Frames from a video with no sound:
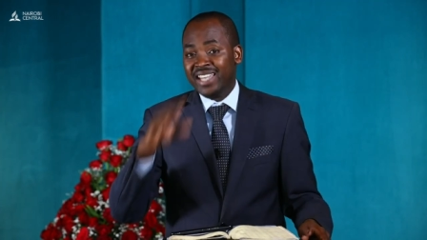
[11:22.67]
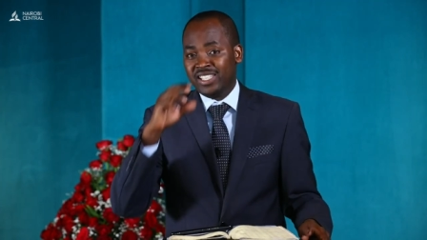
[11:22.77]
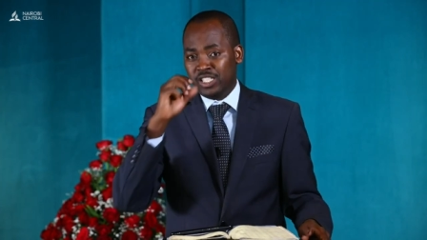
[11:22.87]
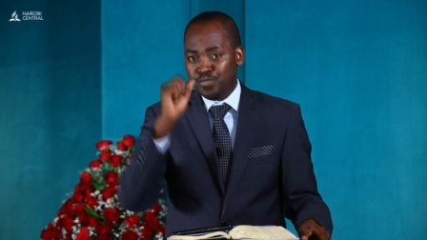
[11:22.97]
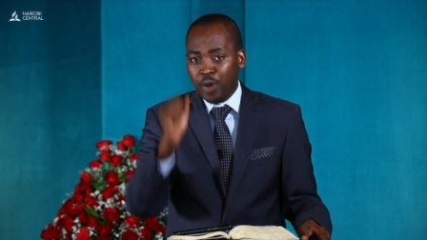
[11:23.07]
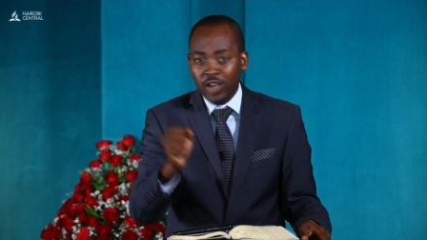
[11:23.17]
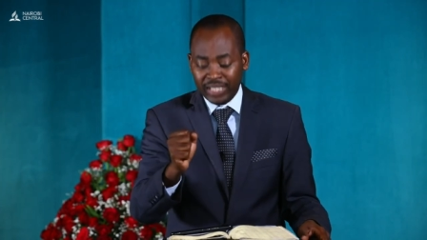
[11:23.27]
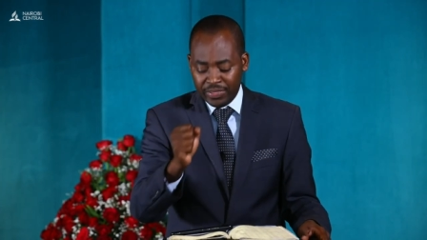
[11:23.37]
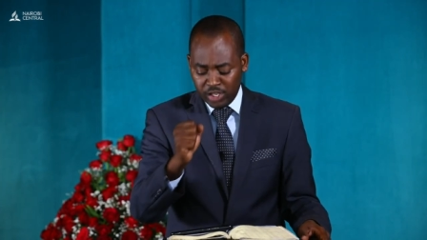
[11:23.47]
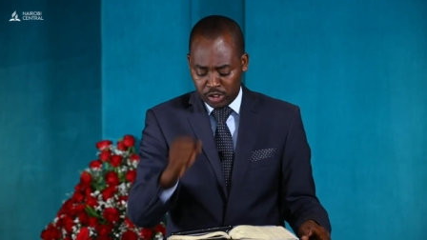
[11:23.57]
It is
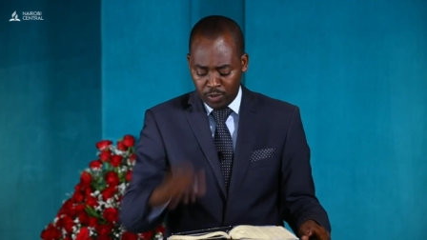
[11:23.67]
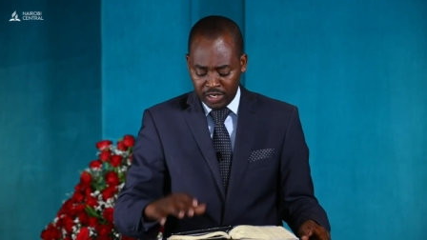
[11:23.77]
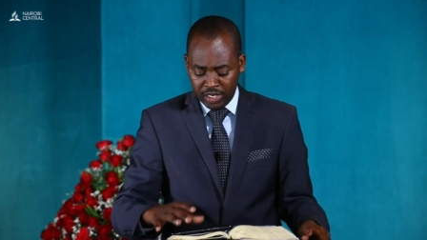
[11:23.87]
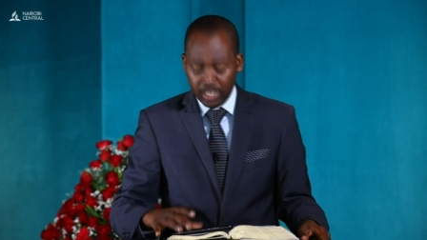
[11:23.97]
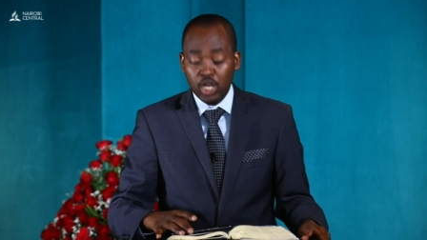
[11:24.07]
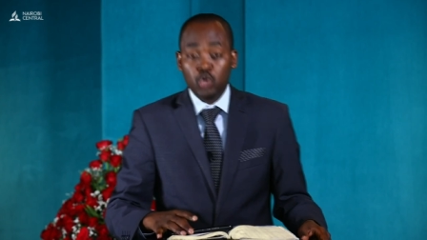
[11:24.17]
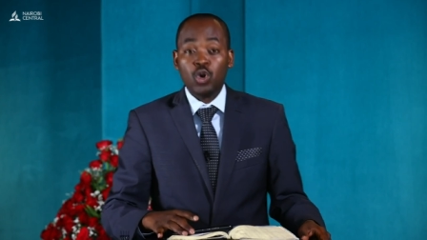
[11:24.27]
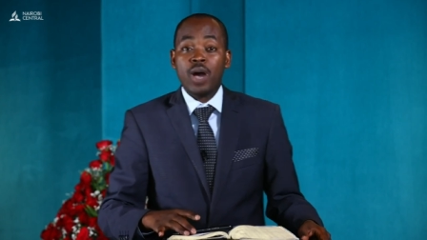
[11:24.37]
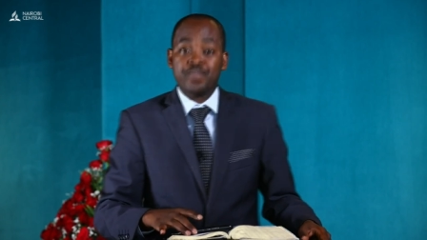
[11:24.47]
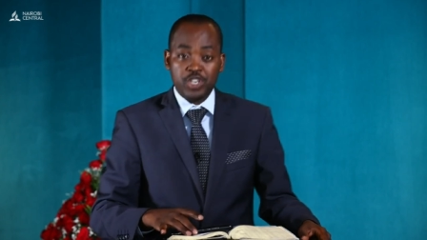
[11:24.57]
important this morning
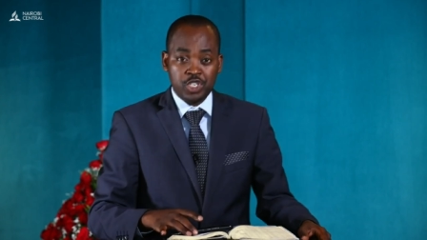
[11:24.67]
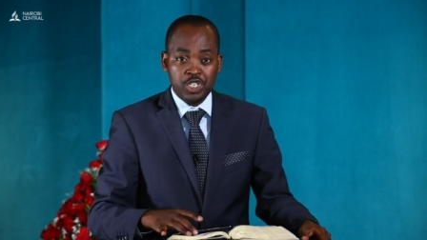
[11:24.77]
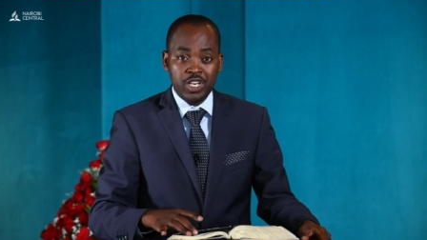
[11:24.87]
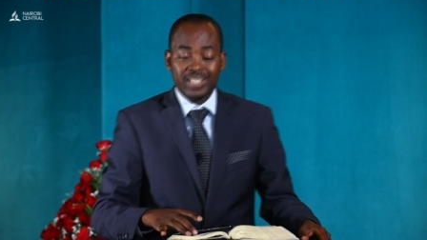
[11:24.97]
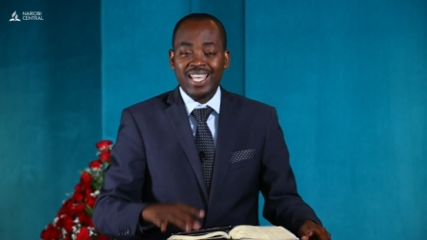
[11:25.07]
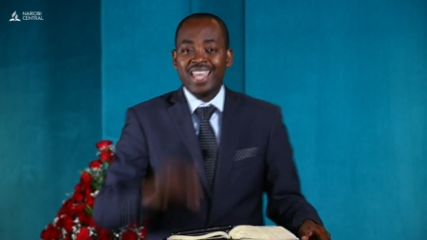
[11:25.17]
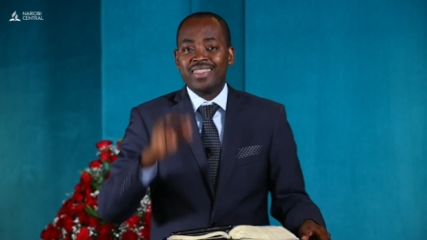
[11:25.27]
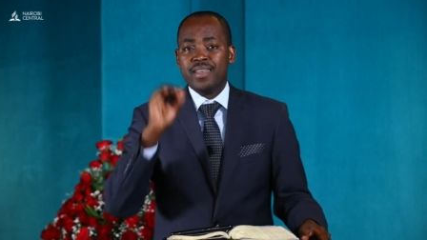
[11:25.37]
to appreciate